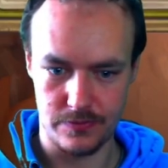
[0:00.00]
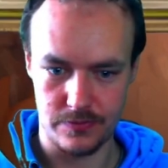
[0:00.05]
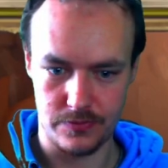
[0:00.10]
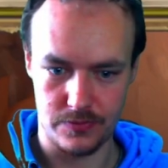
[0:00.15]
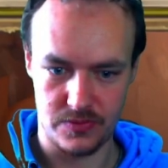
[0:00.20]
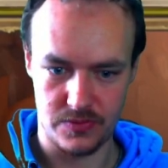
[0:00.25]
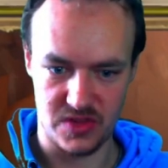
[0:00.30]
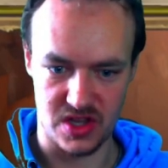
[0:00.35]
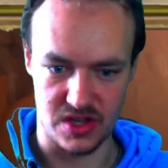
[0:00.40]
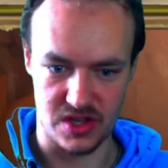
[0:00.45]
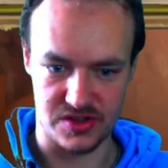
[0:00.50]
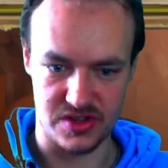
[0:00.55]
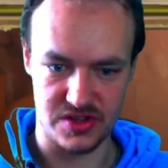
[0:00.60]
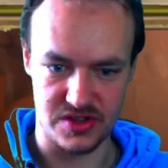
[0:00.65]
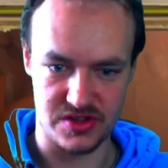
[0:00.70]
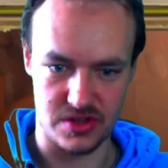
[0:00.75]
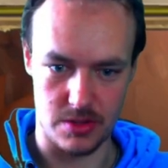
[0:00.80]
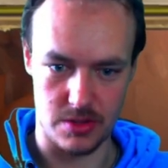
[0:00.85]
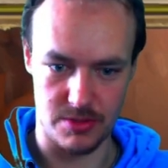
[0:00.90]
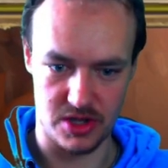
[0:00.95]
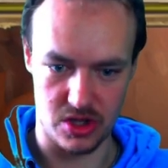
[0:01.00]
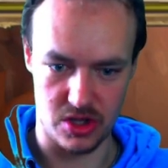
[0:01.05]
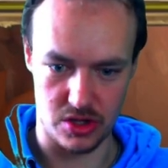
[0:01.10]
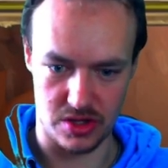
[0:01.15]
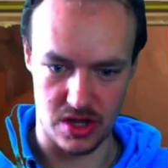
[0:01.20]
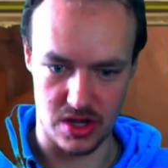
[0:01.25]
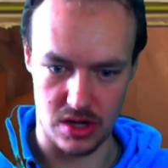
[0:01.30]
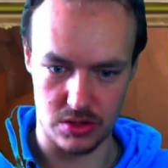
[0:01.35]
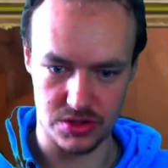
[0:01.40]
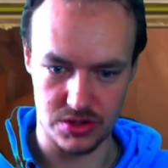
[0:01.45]
Okay, so this is going to be good
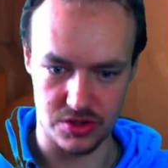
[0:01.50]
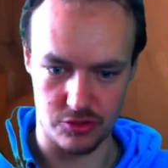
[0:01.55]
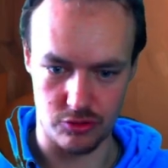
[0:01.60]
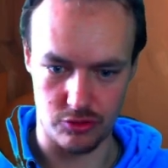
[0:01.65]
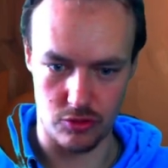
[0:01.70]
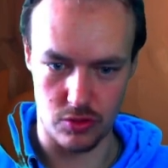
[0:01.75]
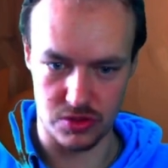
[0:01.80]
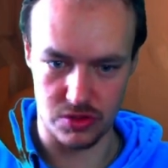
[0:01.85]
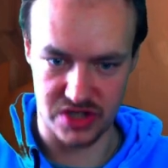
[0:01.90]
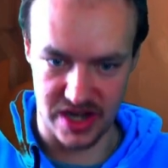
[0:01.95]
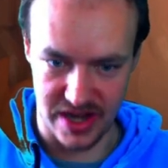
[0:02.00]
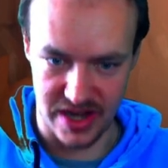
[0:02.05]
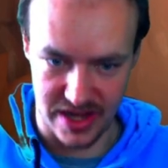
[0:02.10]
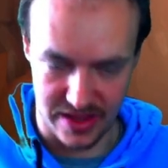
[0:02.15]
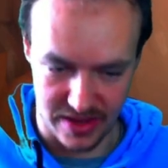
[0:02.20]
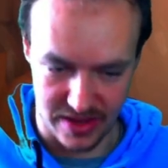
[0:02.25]
now. So Trigore's going to hit that